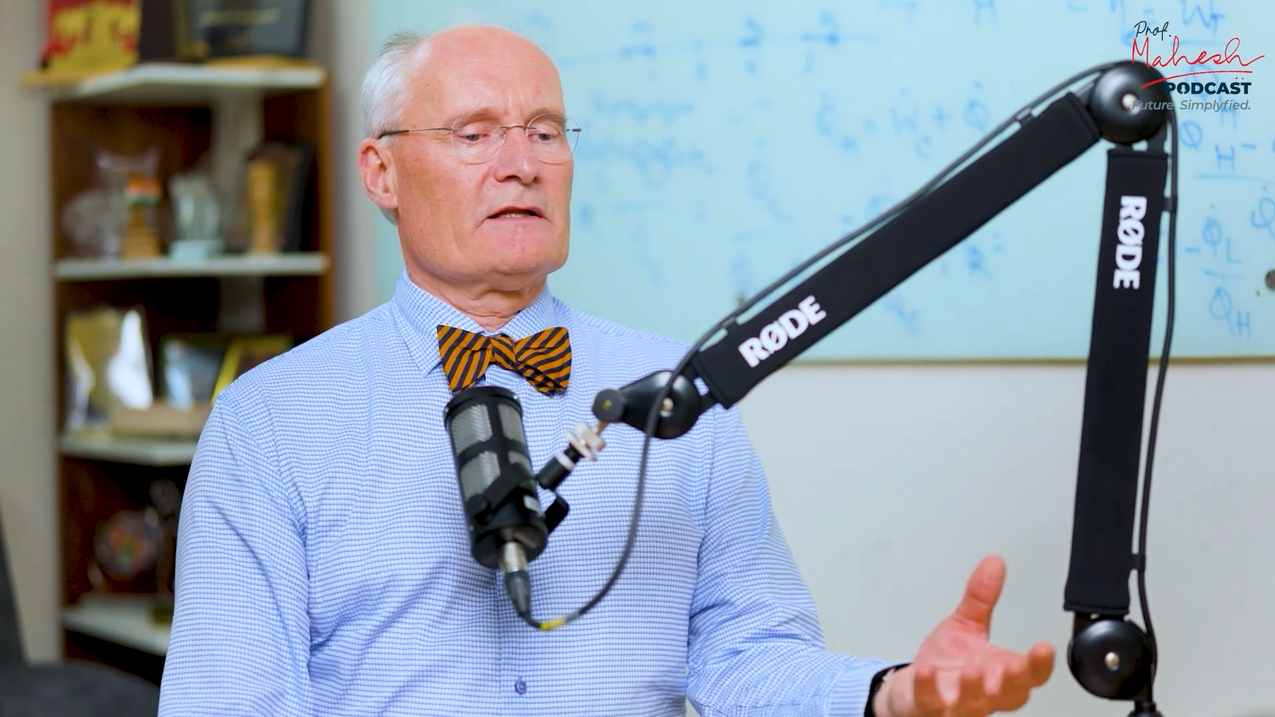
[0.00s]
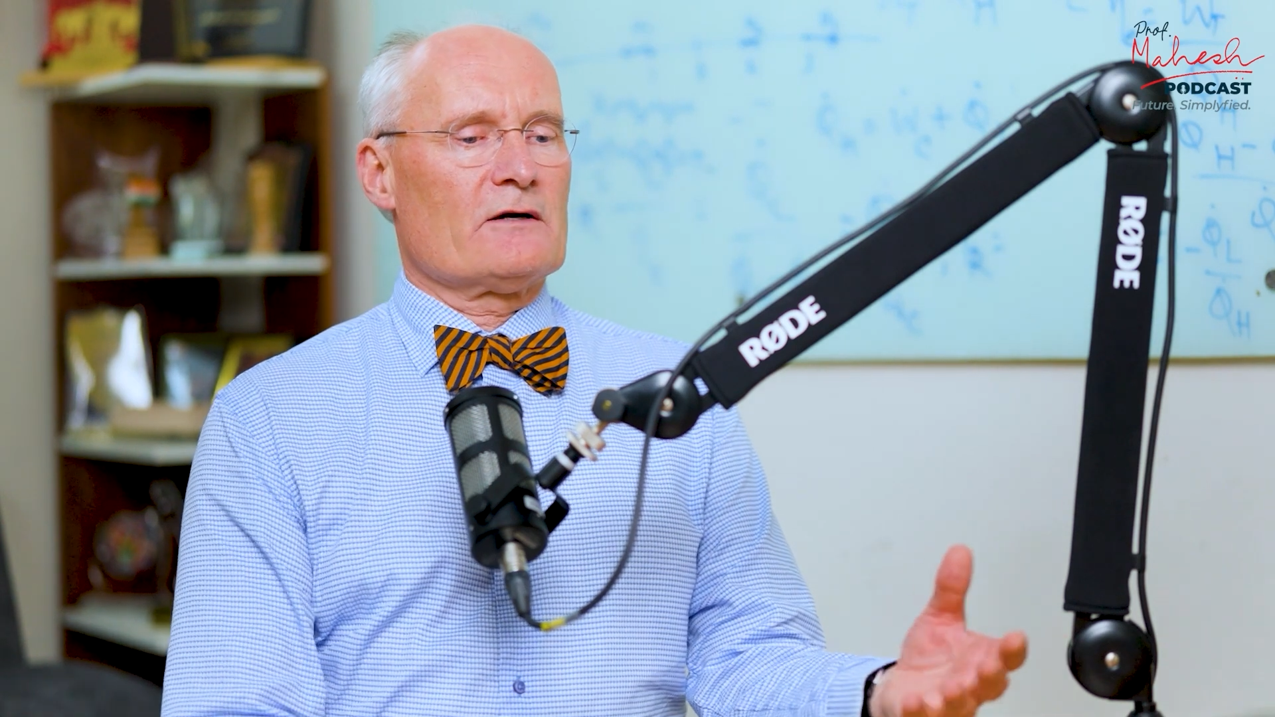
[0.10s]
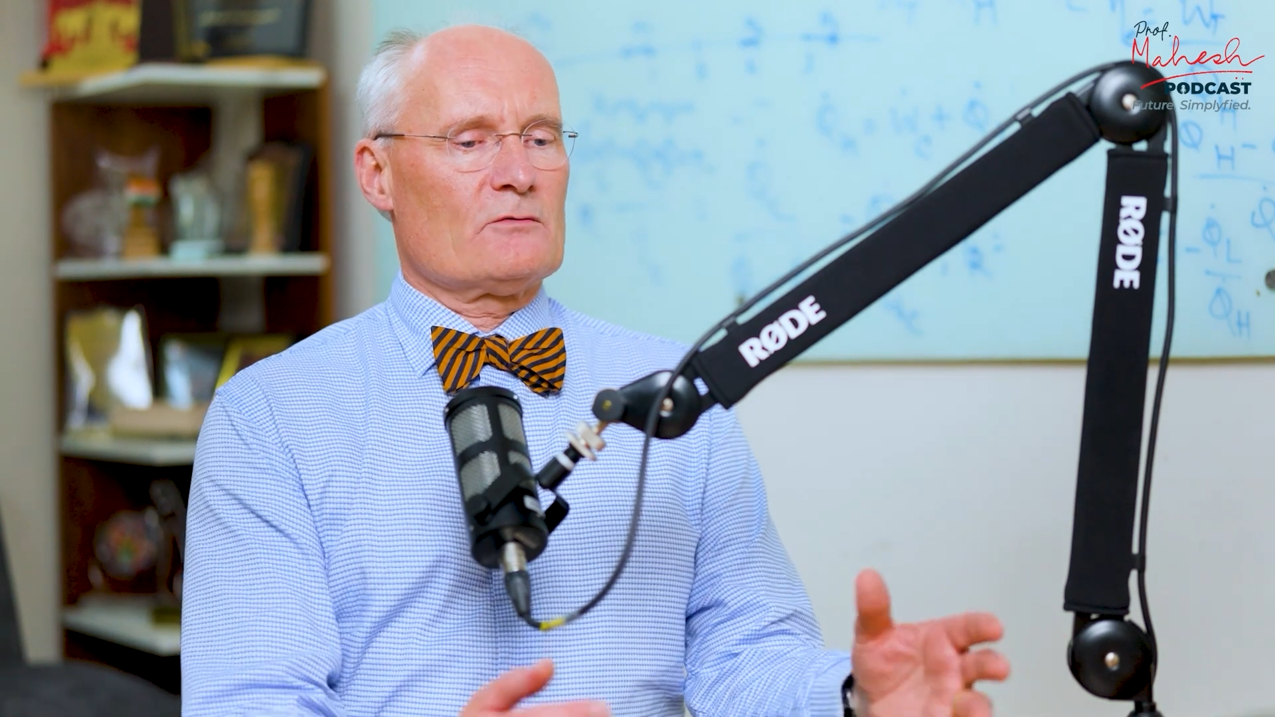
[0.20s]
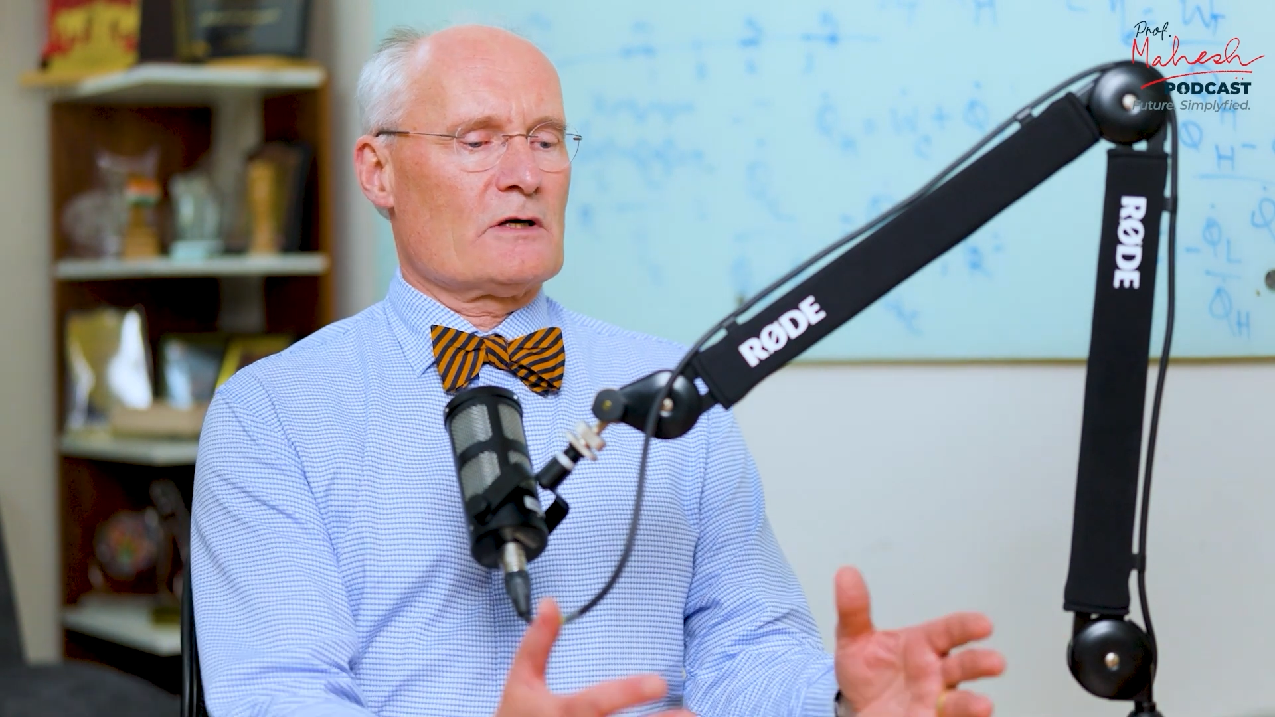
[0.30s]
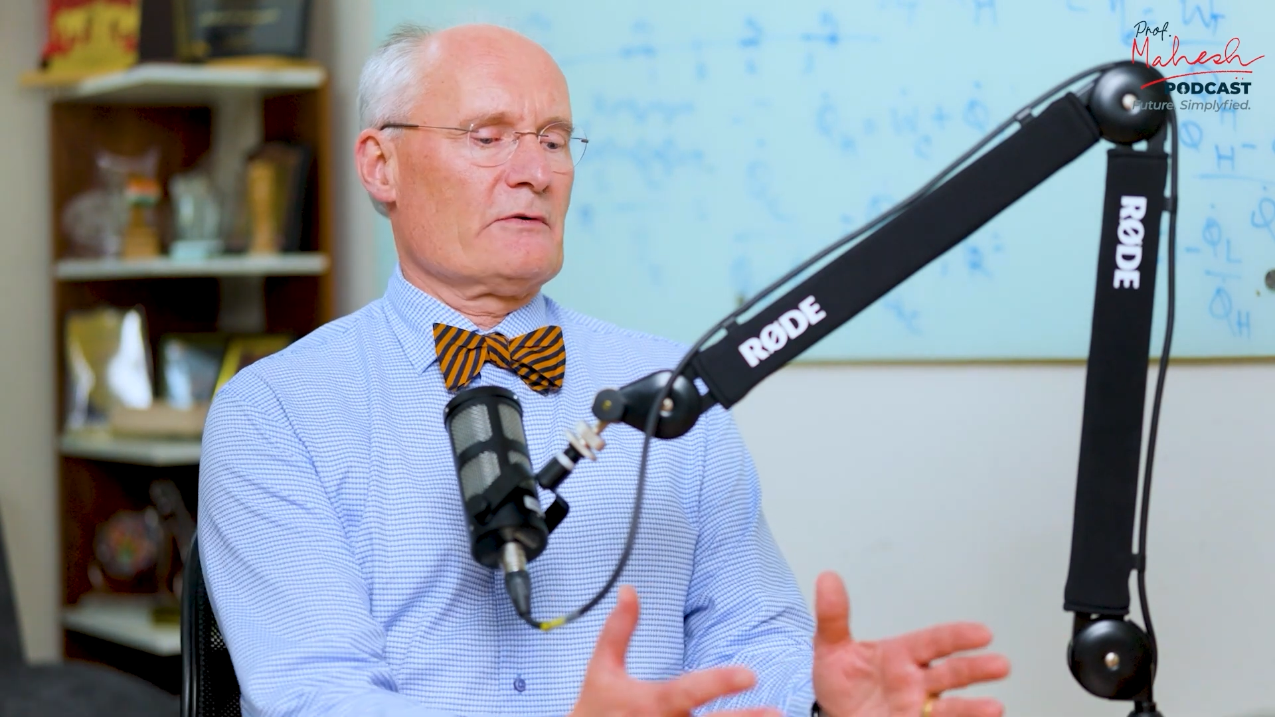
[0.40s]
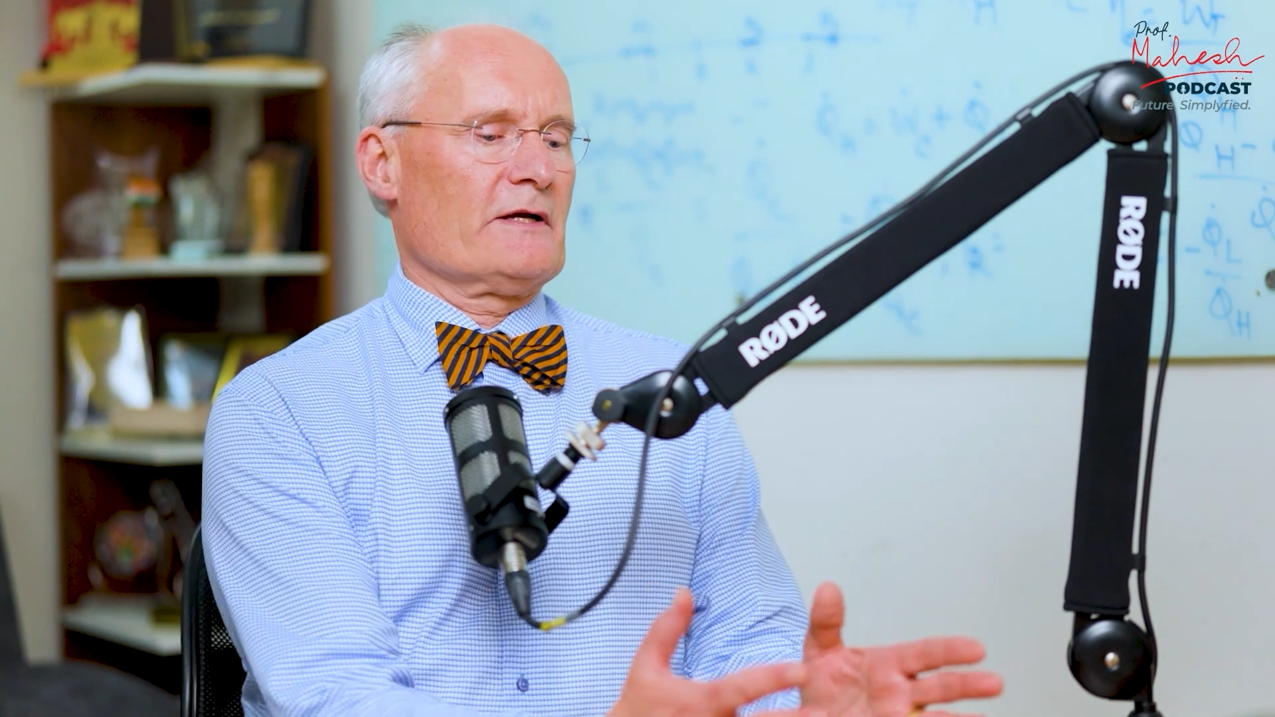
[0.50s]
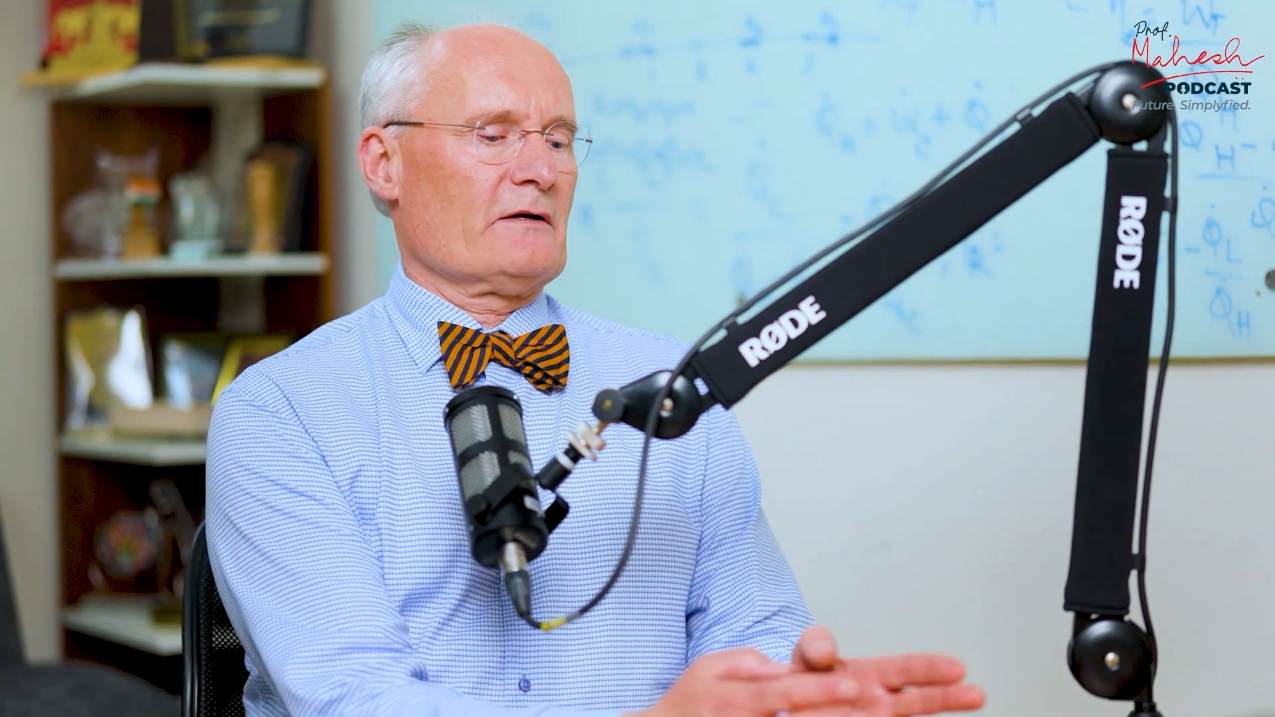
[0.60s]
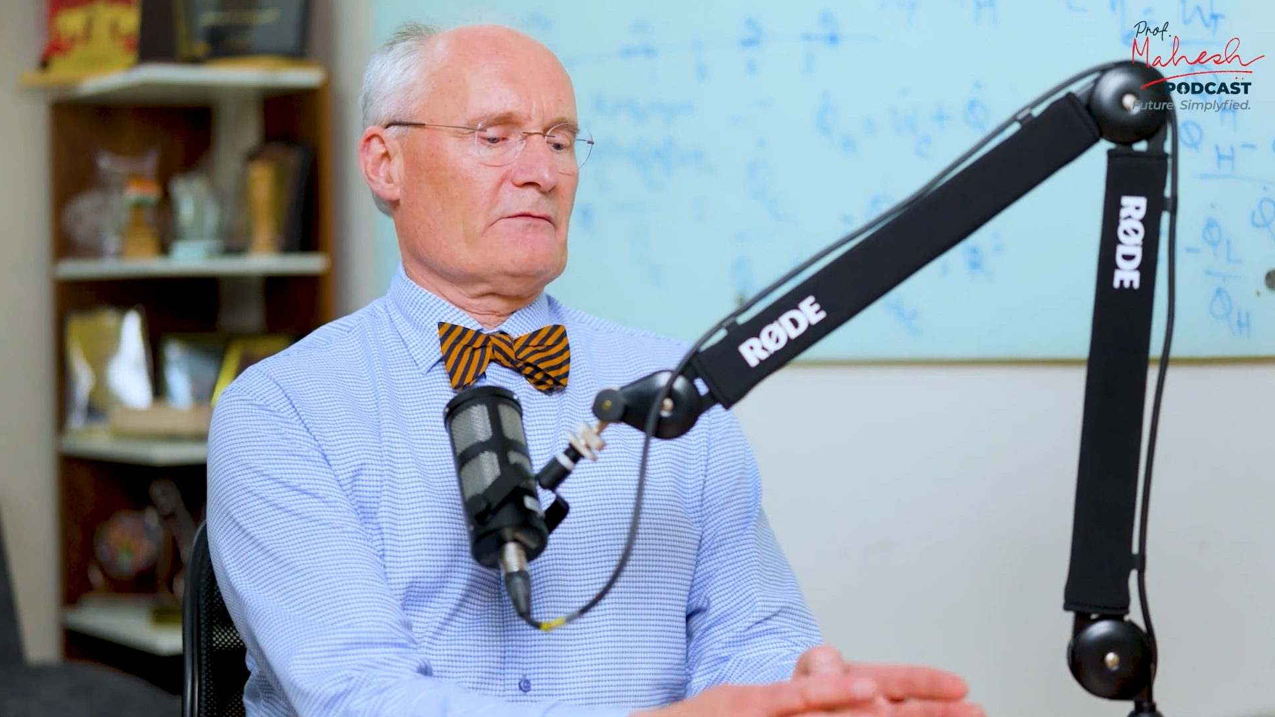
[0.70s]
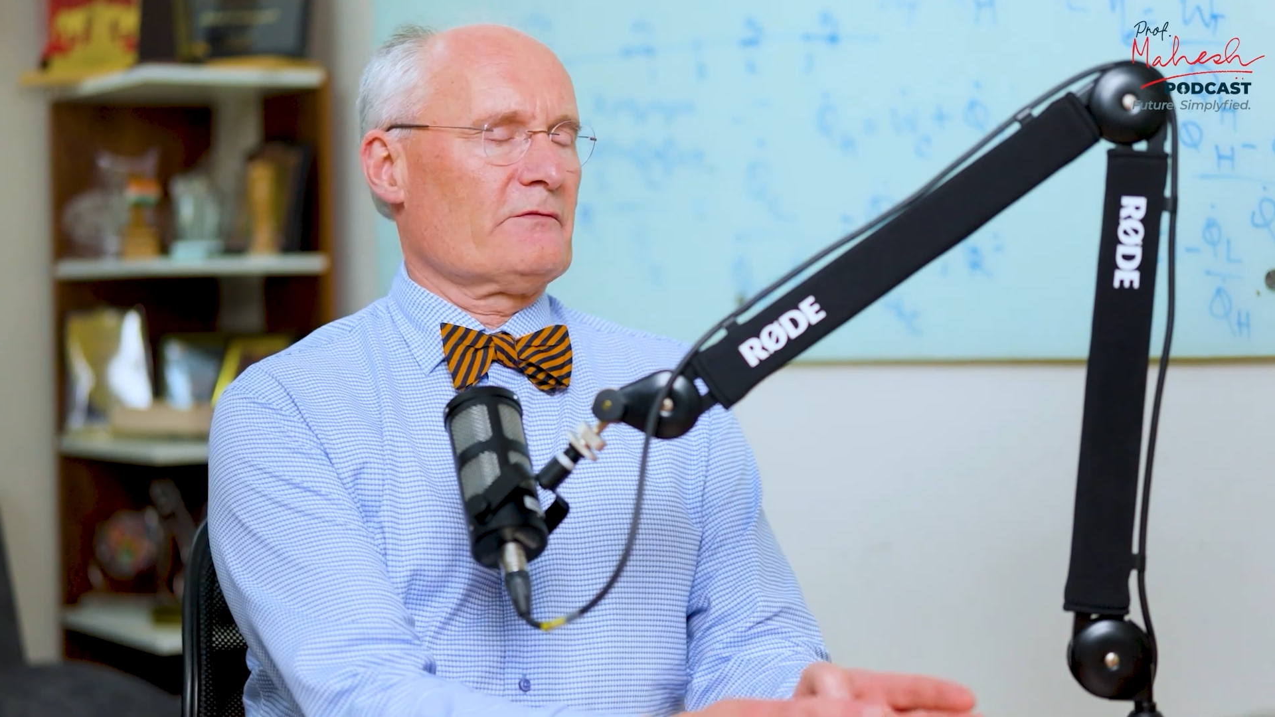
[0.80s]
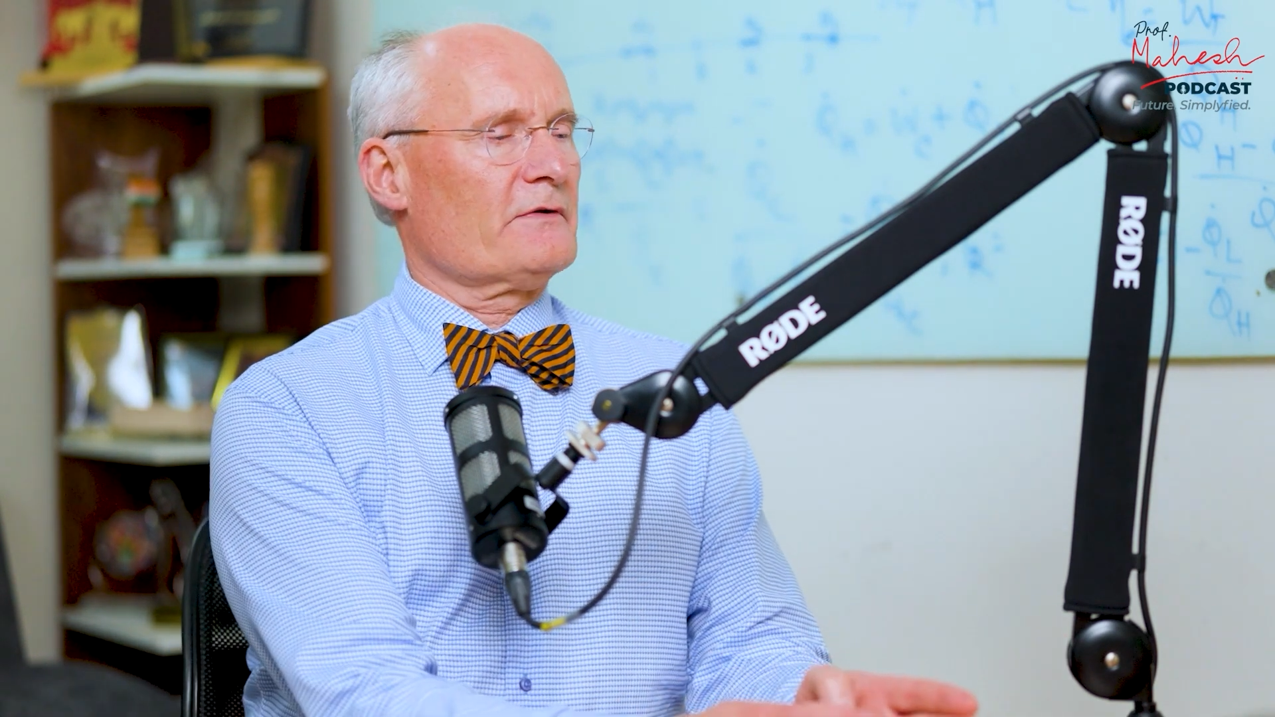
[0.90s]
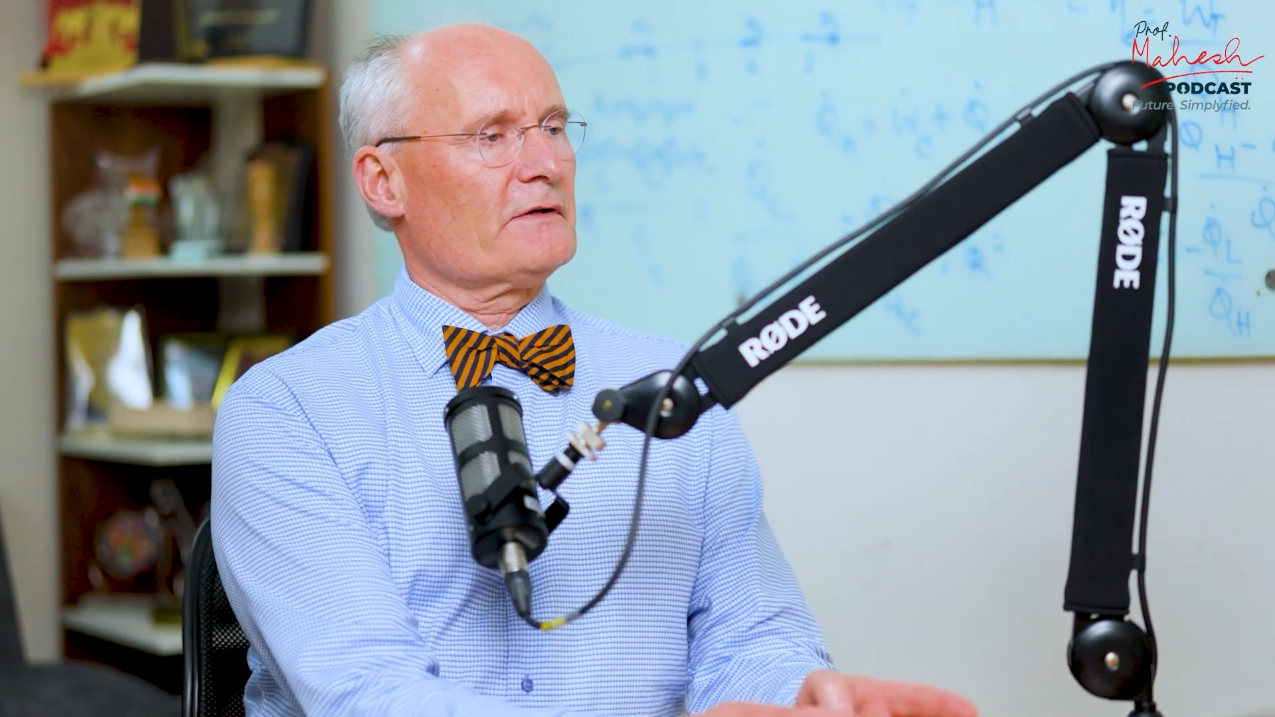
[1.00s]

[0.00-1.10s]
now where we have